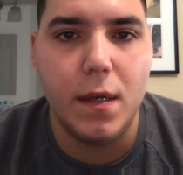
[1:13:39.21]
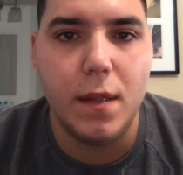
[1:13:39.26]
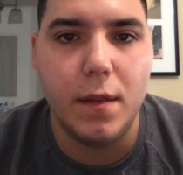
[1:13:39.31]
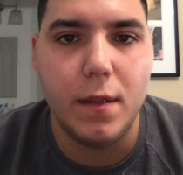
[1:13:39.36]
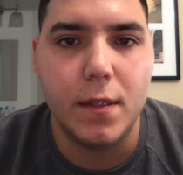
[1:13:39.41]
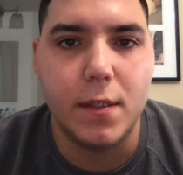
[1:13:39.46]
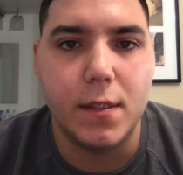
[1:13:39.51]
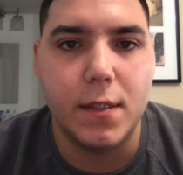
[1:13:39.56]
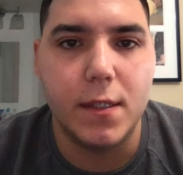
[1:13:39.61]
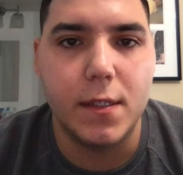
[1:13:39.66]

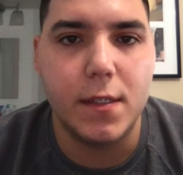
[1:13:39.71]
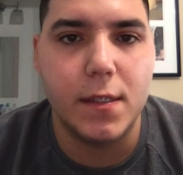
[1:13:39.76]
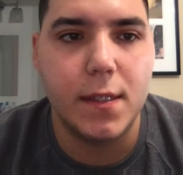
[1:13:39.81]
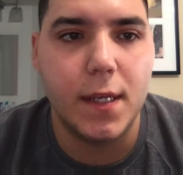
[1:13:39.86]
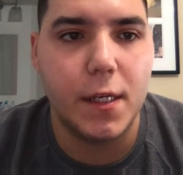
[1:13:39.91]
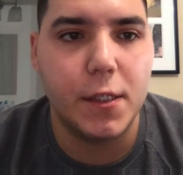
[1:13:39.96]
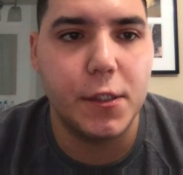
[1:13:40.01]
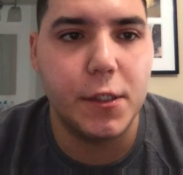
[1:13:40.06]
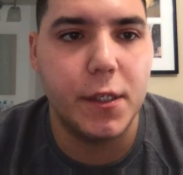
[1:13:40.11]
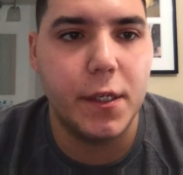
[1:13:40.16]
Does this
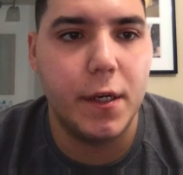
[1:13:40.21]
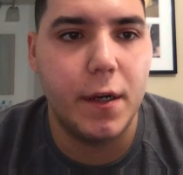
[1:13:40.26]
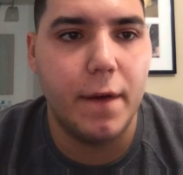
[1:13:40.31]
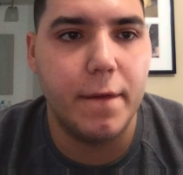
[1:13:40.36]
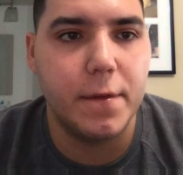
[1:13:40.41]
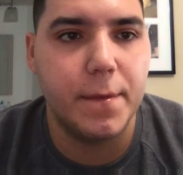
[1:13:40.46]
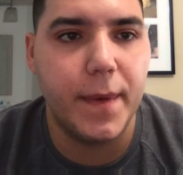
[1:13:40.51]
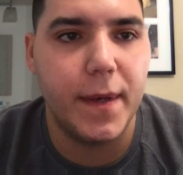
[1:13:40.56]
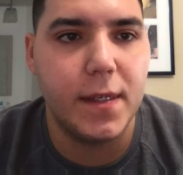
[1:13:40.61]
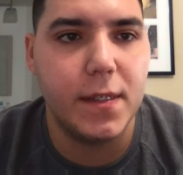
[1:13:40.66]
section here
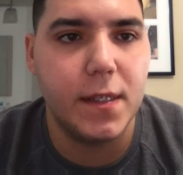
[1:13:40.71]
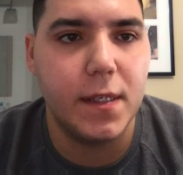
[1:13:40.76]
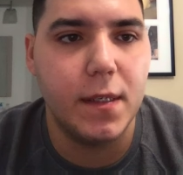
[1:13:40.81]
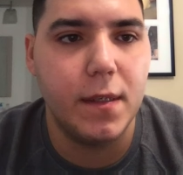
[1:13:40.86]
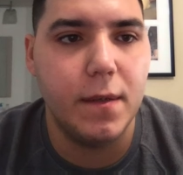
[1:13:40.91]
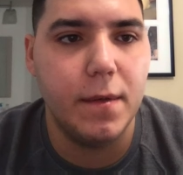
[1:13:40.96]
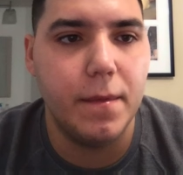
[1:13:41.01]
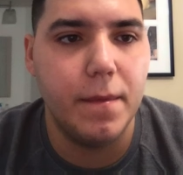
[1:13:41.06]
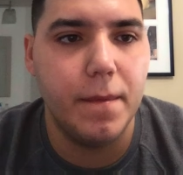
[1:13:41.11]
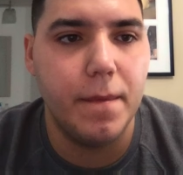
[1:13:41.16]
have
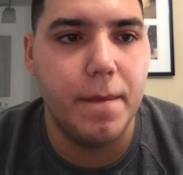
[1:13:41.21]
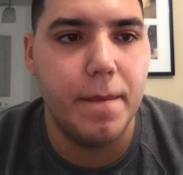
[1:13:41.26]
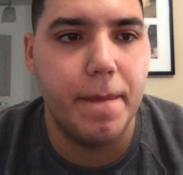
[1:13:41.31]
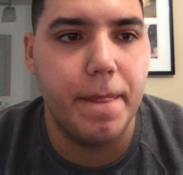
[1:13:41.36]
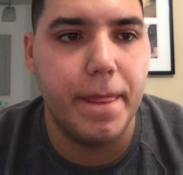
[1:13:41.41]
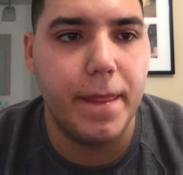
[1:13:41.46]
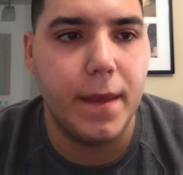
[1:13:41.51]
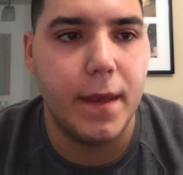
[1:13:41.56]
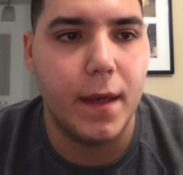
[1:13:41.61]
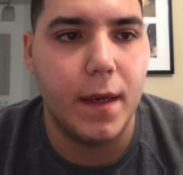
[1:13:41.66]
spacing?
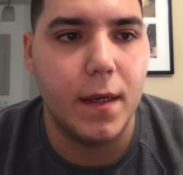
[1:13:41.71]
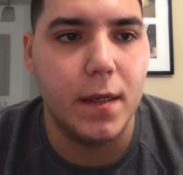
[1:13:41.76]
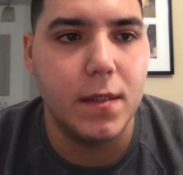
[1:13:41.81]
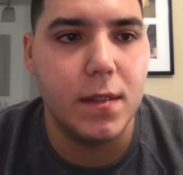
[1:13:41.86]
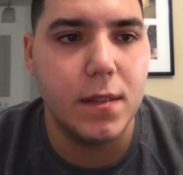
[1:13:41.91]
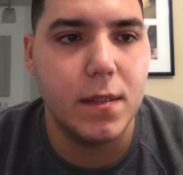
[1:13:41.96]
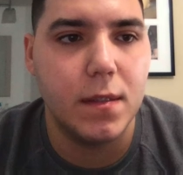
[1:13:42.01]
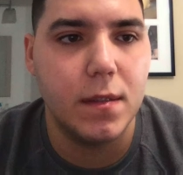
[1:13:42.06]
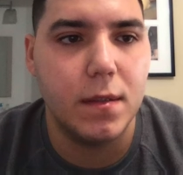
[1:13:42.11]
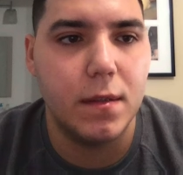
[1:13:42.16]

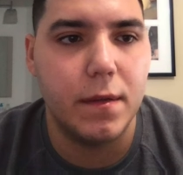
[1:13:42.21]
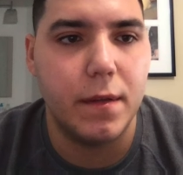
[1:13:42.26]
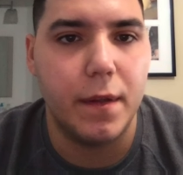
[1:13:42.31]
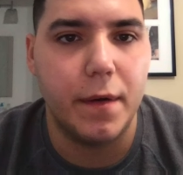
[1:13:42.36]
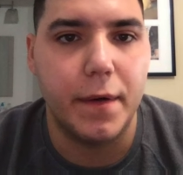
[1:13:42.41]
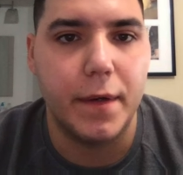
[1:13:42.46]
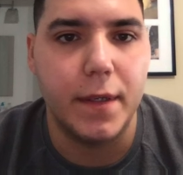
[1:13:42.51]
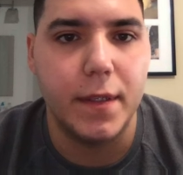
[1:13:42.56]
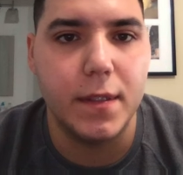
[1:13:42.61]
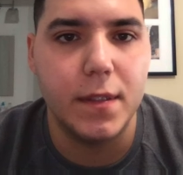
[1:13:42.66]
Yes,
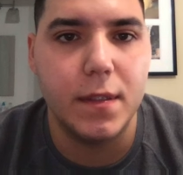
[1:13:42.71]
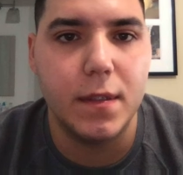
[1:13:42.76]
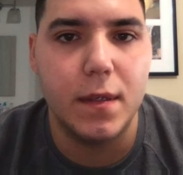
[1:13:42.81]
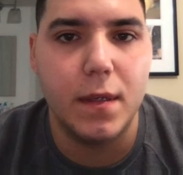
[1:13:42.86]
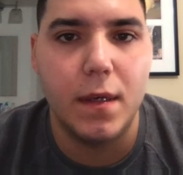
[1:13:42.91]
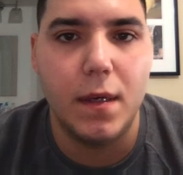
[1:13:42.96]
there it is.